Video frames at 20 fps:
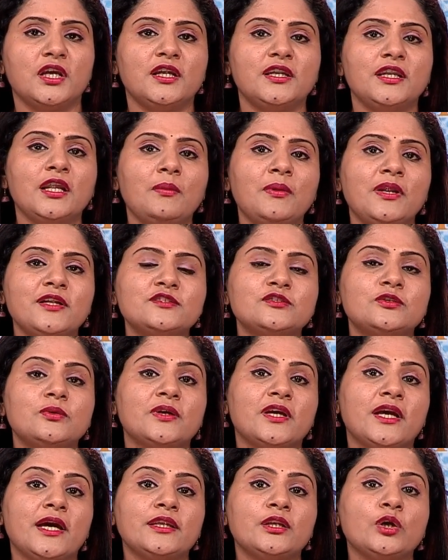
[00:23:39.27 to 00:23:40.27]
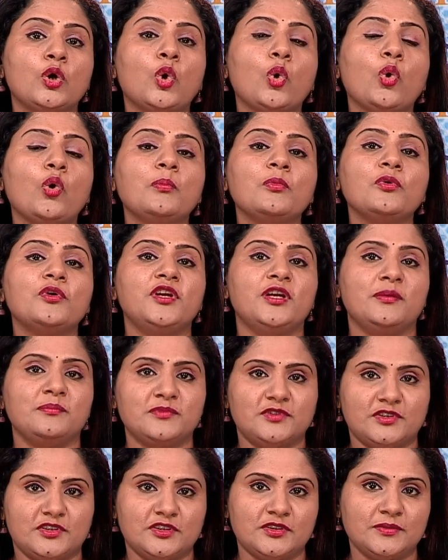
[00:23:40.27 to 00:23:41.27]
Now, let us look at
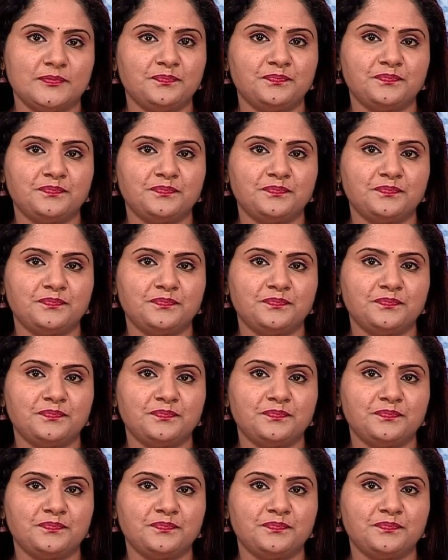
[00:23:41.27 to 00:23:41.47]
homonyms.